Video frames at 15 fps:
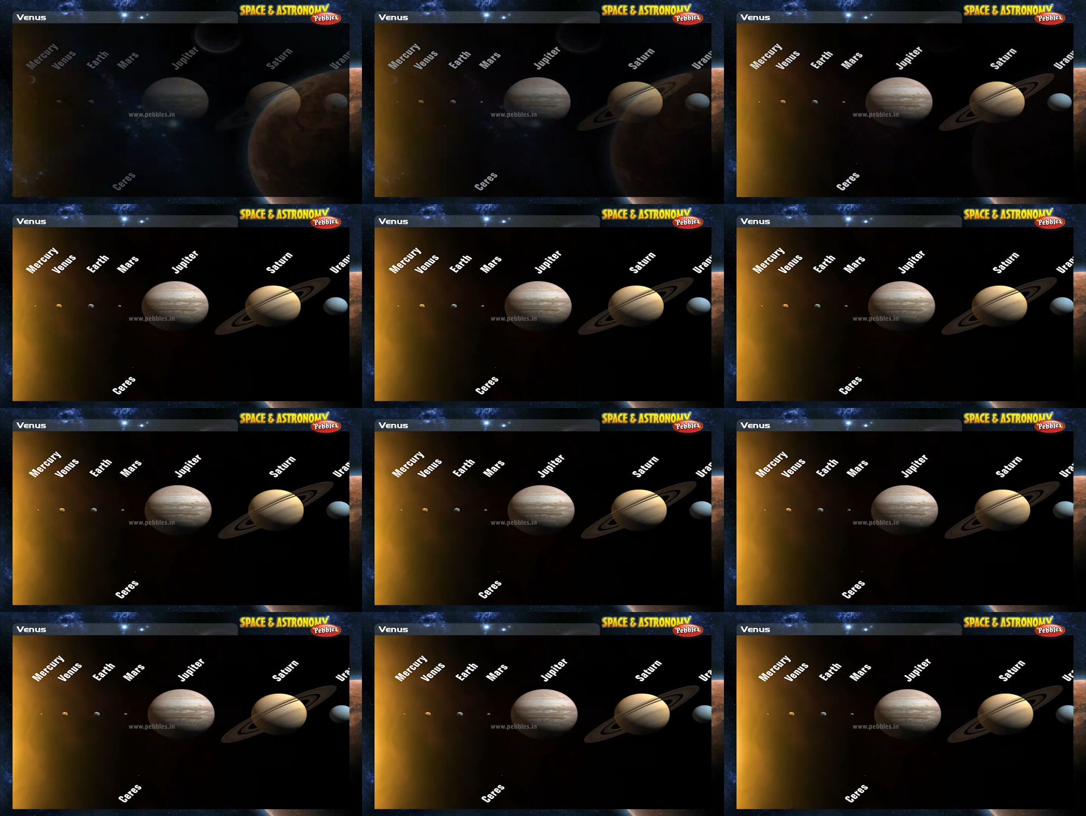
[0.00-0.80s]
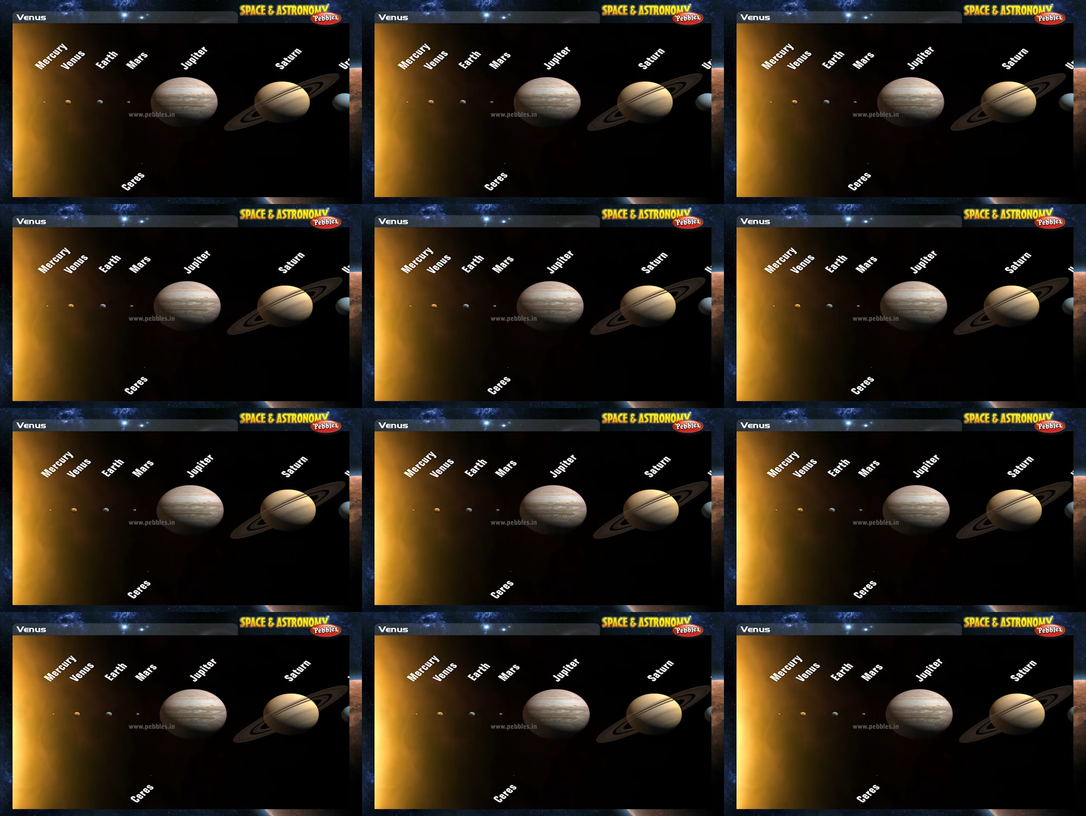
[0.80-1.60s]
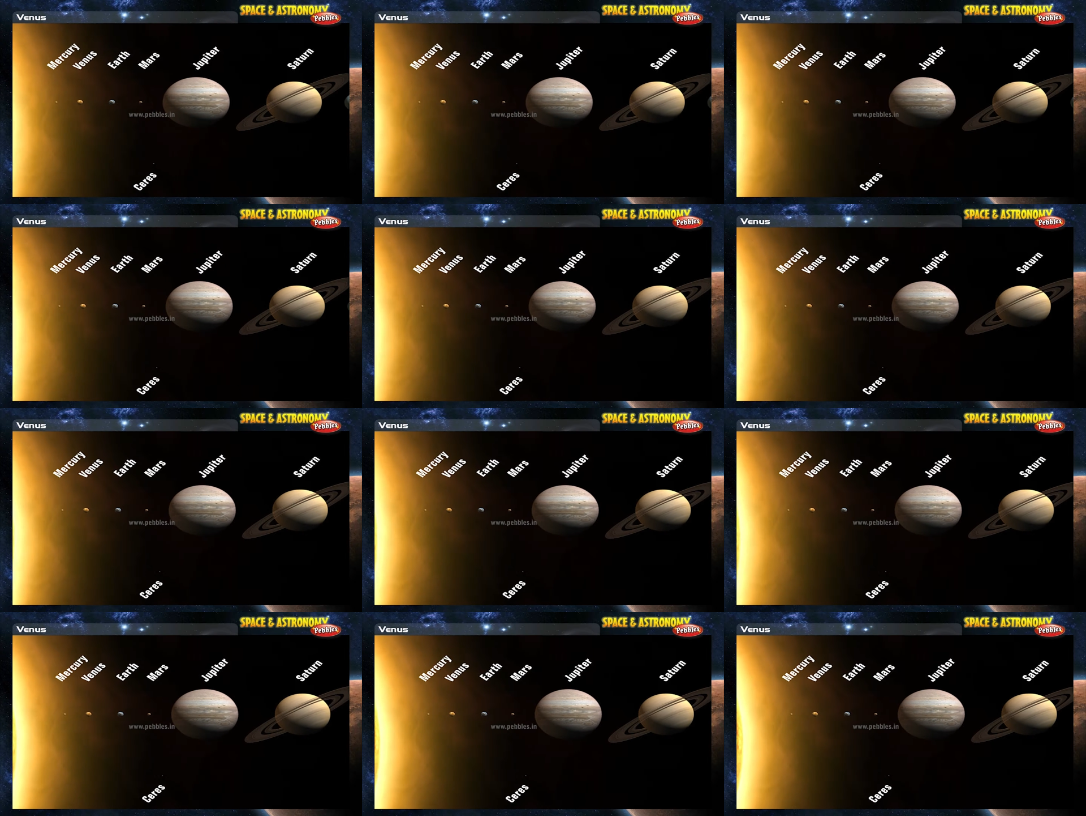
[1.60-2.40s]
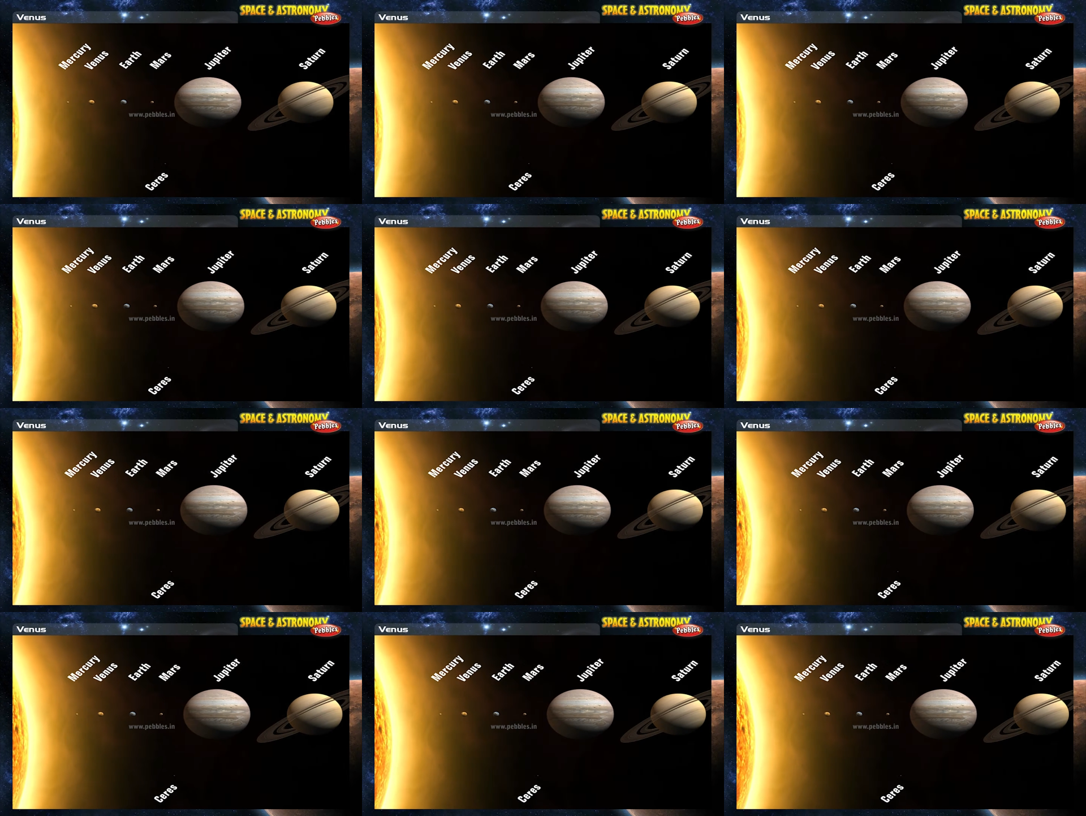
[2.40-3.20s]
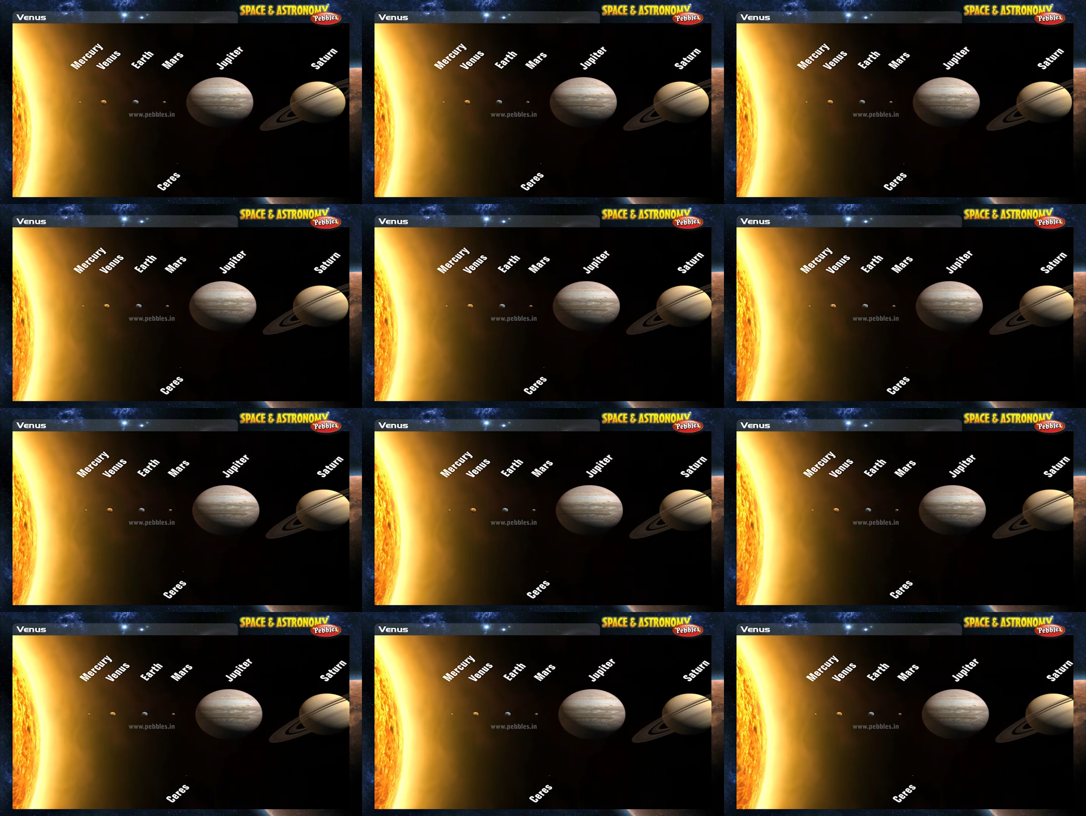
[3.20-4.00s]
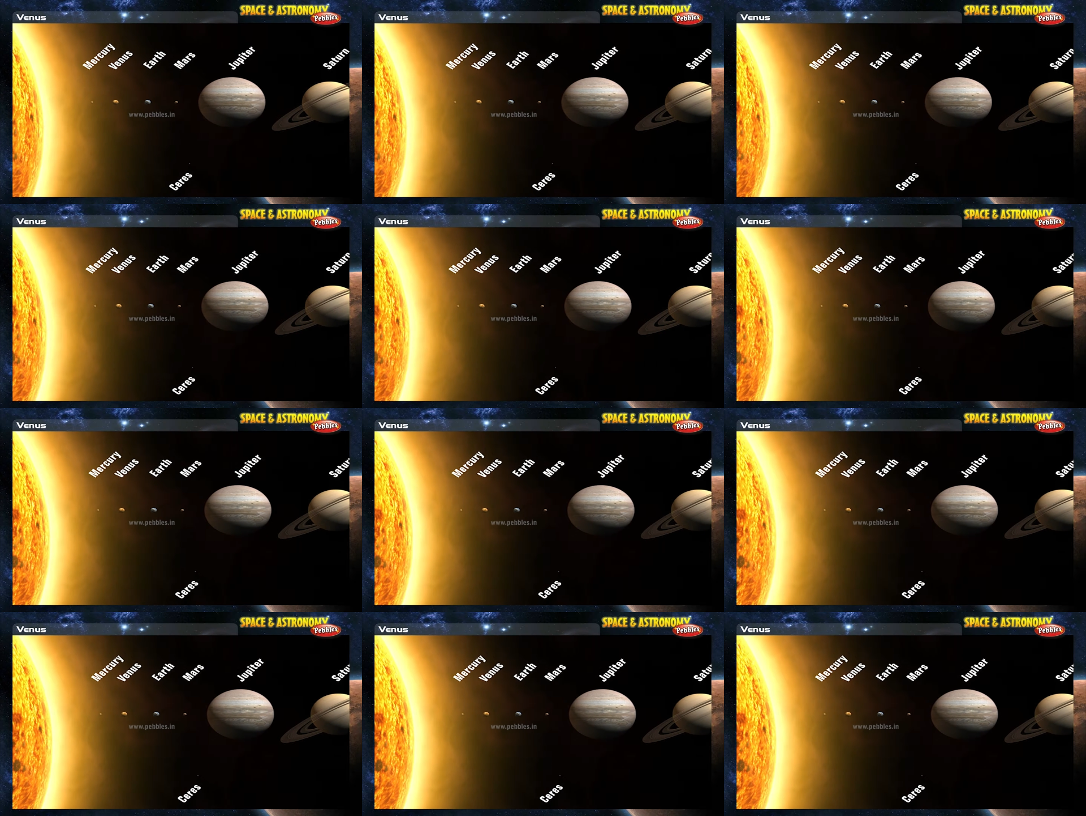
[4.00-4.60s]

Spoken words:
No face is visible, so there are no lips to read.